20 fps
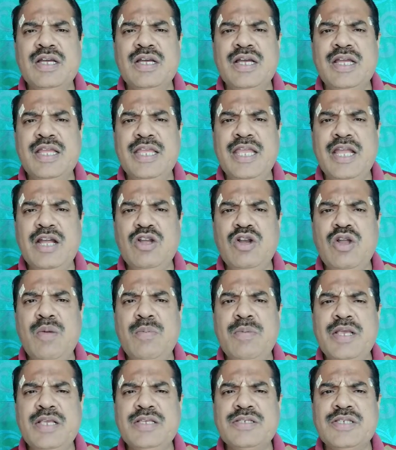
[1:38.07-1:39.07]

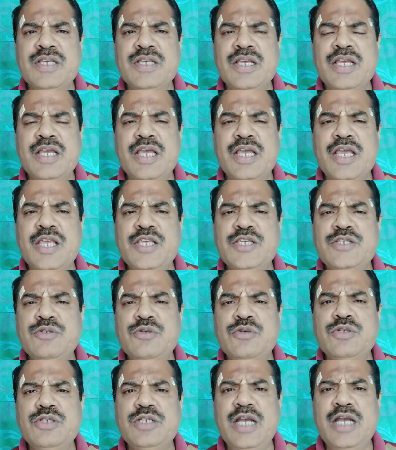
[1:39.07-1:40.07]
economics is to
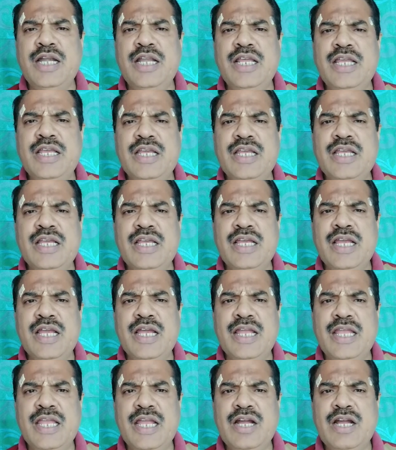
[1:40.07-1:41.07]
study
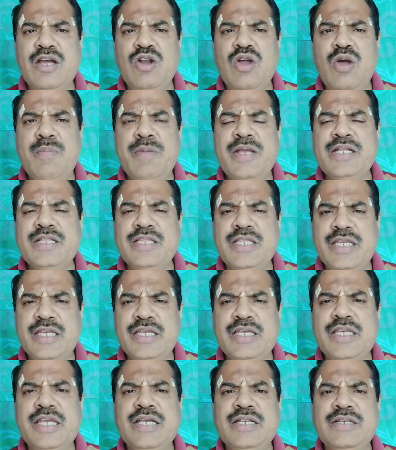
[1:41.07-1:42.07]
economic
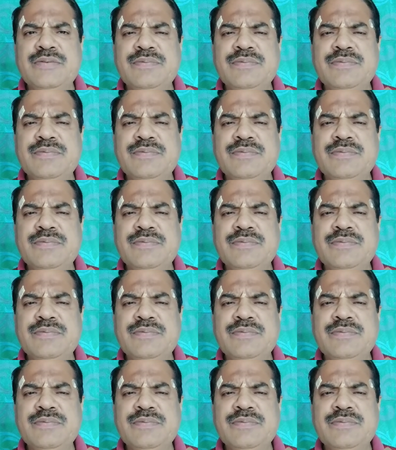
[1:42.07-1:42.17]
thinking